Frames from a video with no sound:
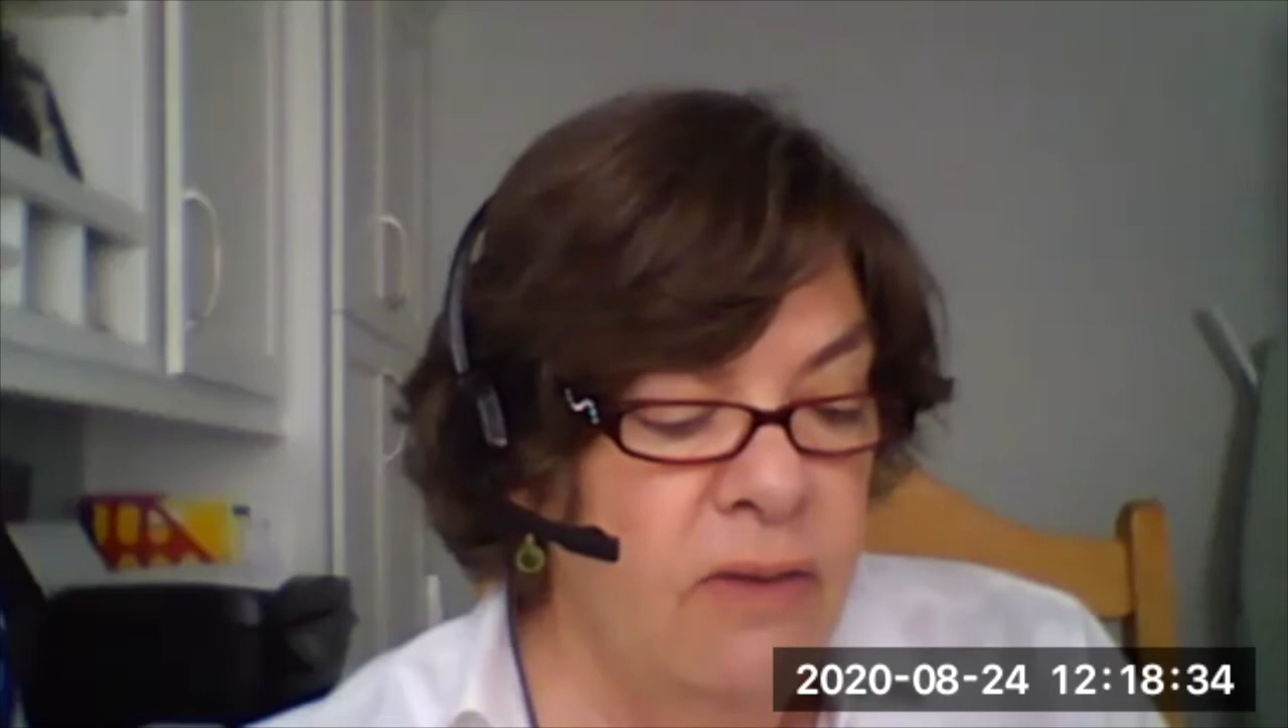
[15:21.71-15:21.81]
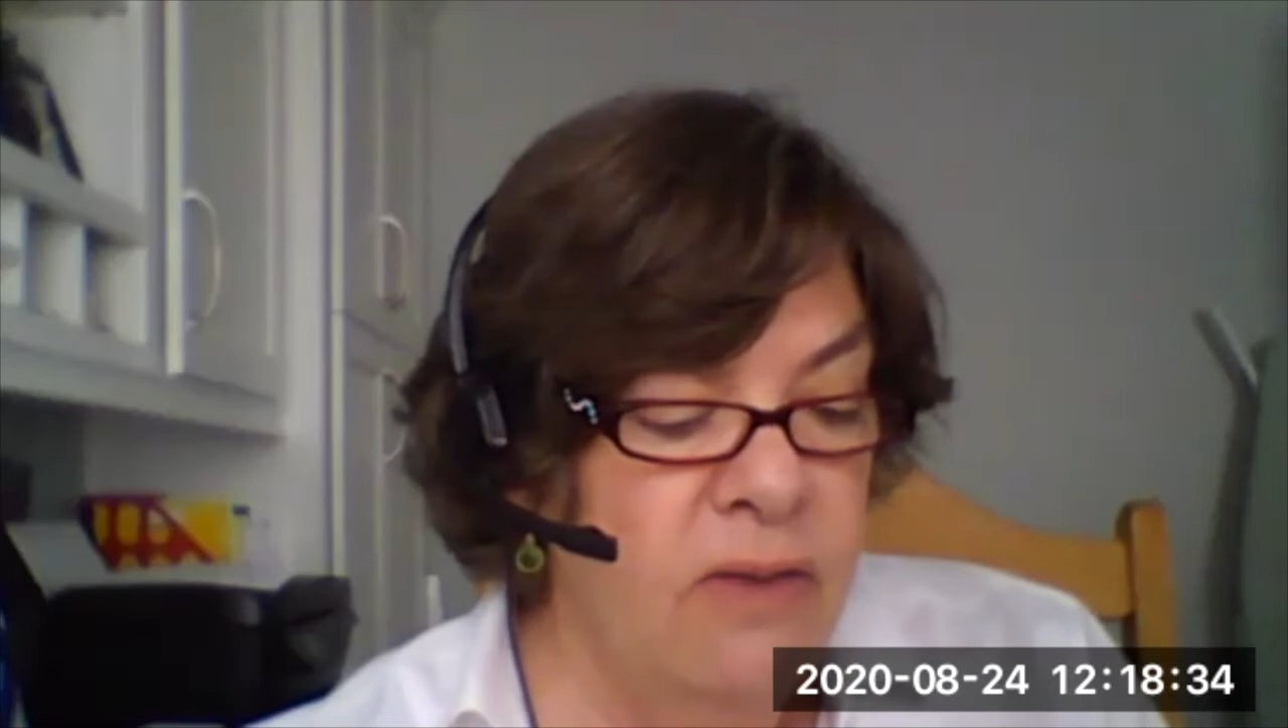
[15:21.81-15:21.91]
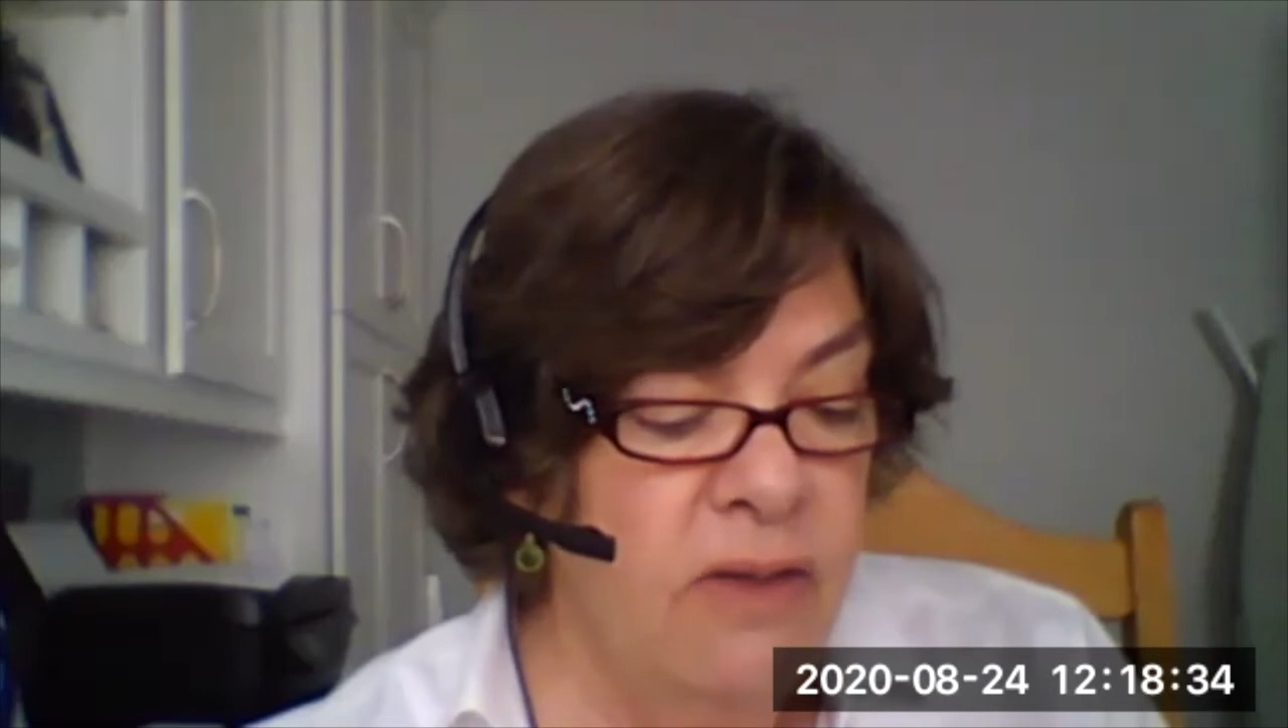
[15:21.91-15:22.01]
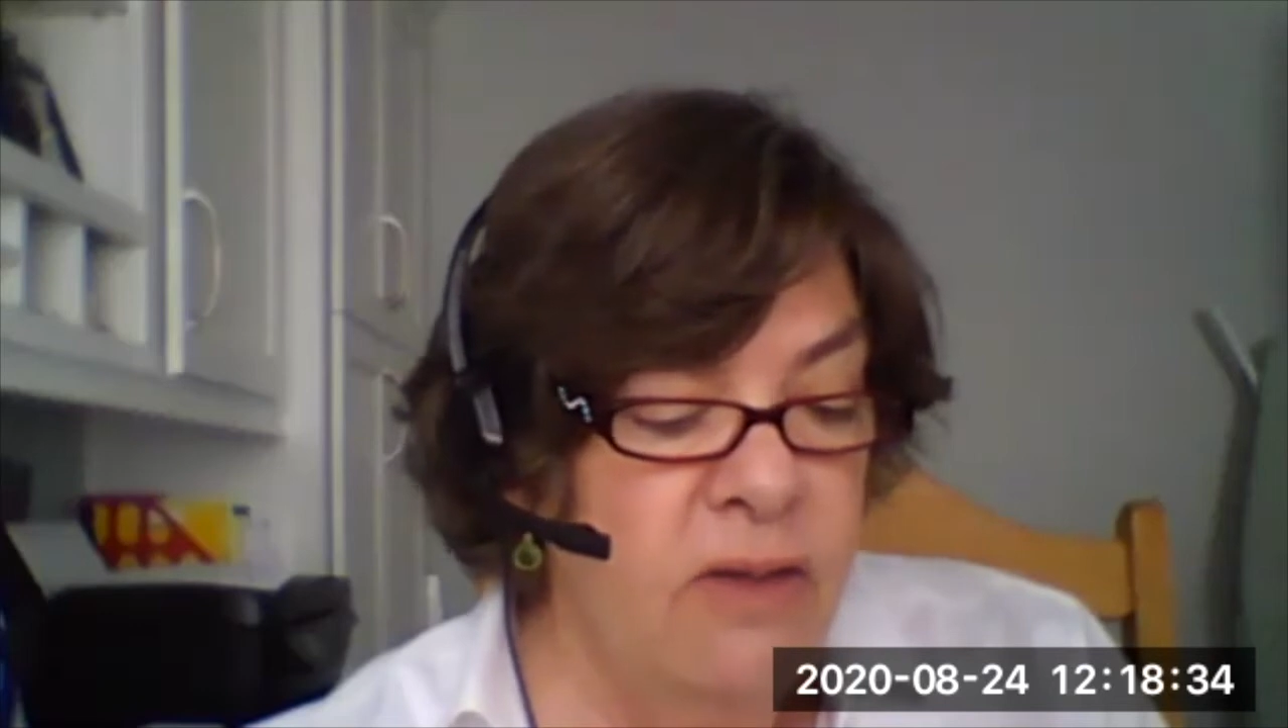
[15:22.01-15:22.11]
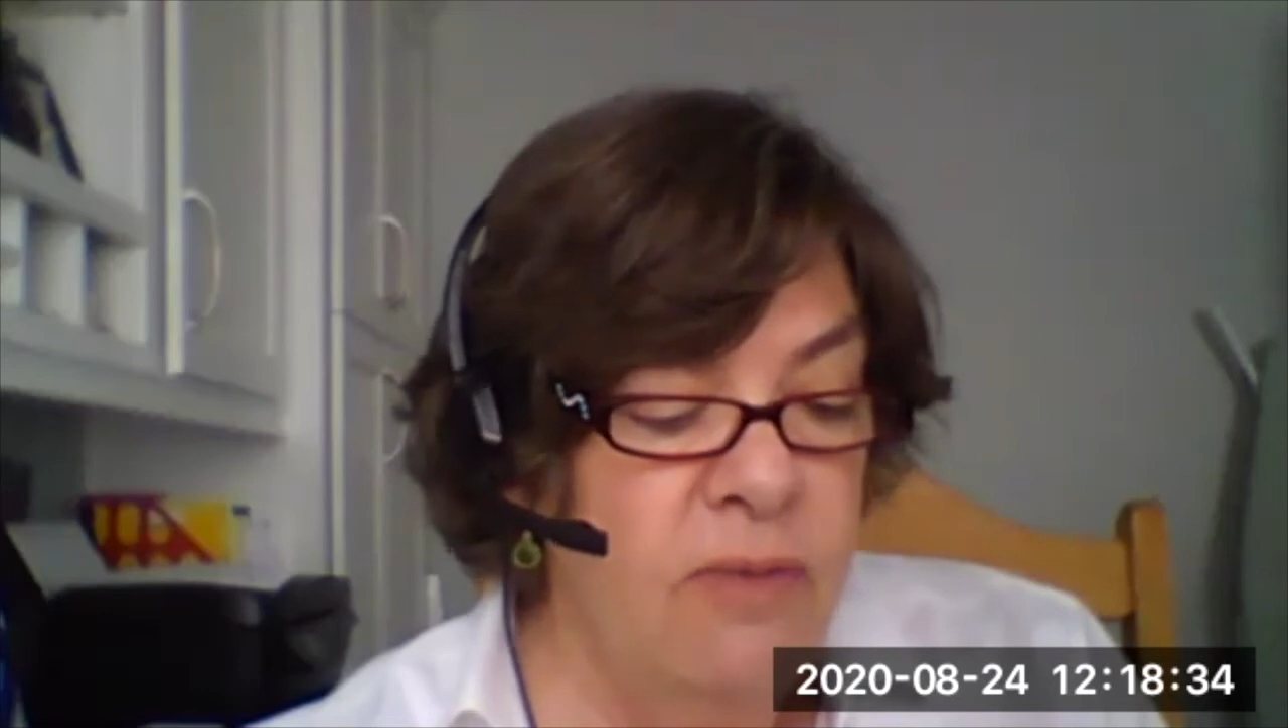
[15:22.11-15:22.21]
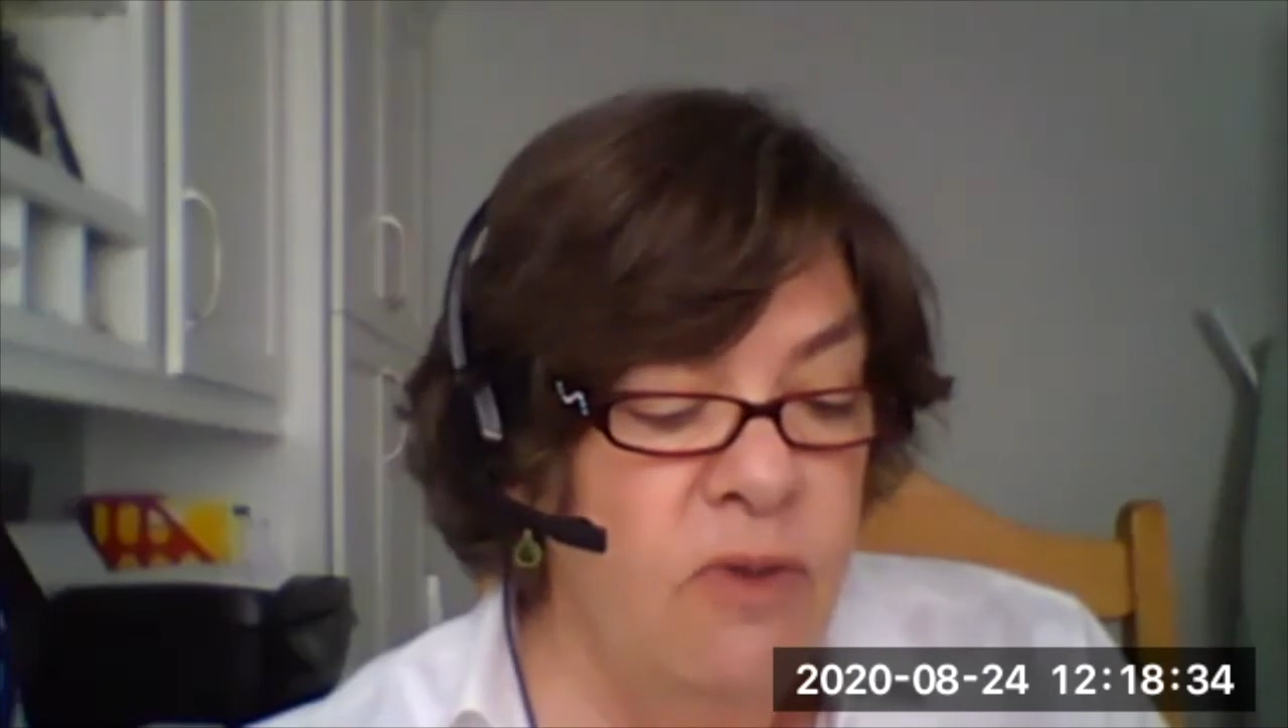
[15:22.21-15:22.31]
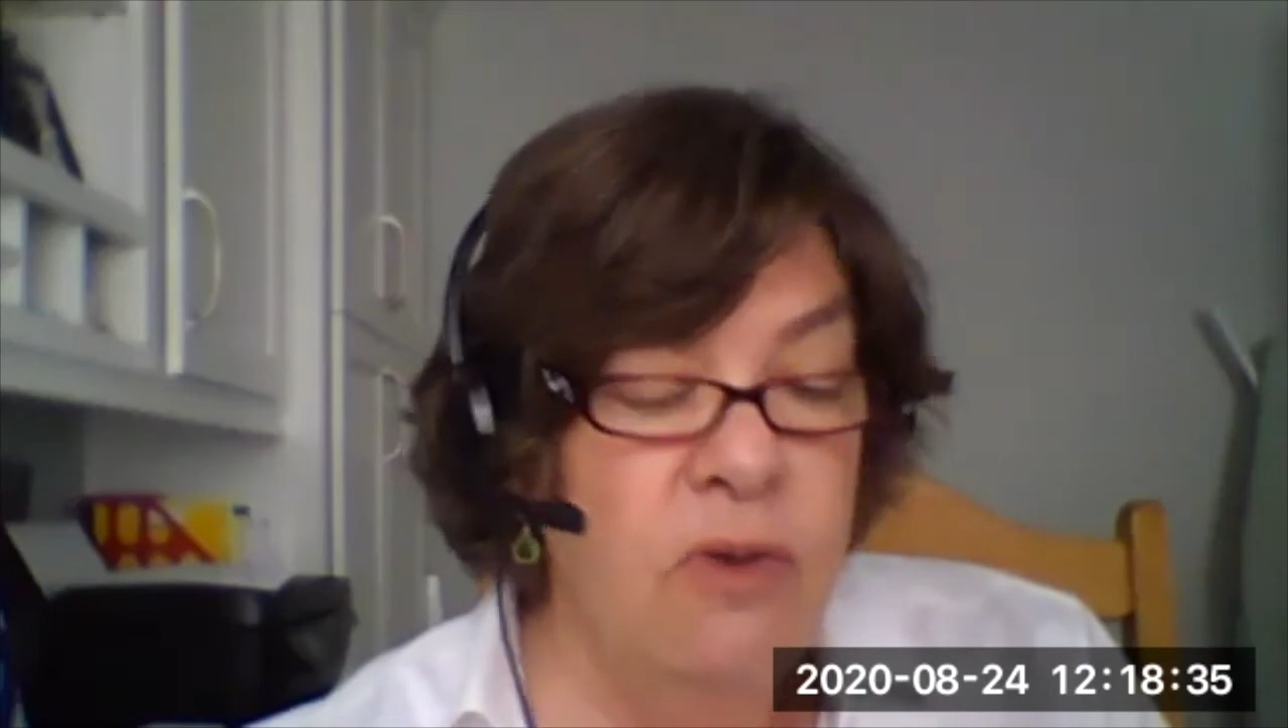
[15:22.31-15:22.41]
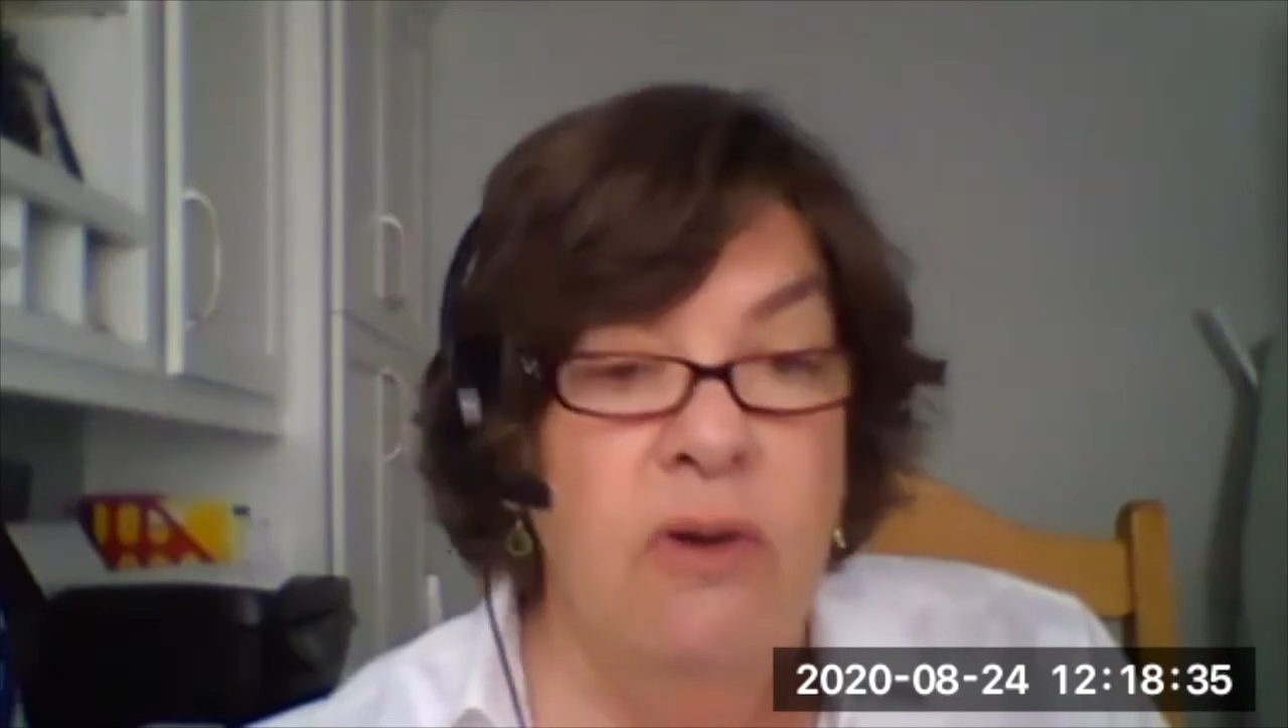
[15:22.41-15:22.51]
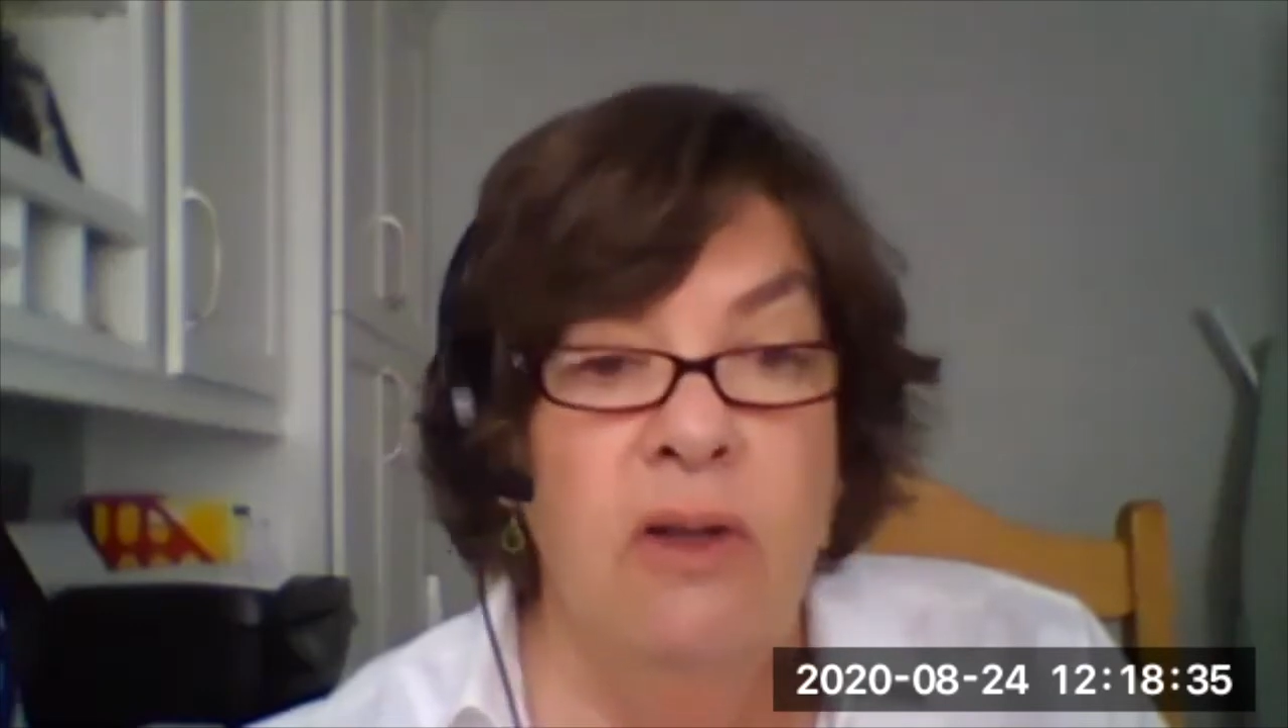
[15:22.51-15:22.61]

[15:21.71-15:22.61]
system is going